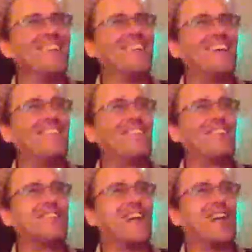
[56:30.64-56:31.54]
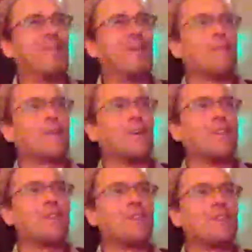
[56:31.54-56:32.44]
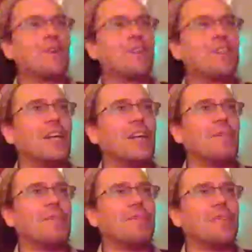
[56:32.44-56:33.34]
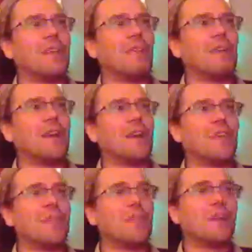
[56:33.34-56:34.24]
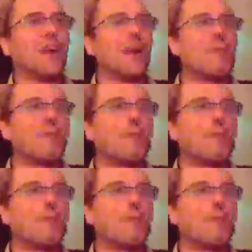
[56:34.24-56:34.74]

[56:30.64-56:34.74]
Every time I'm going through Georgia and we go through there.